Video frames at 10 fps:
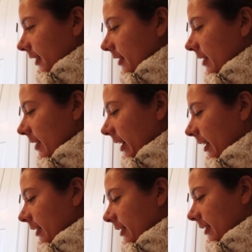
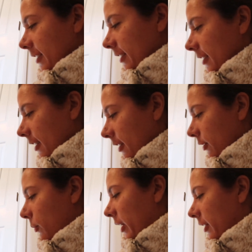signs
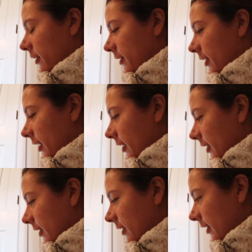on the way over
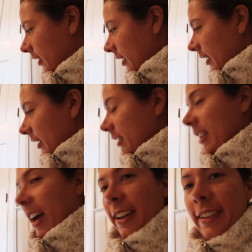there. Because
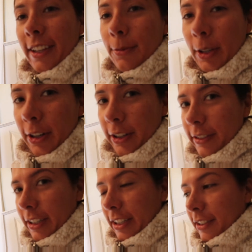I had to keep the car
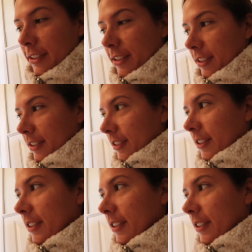running to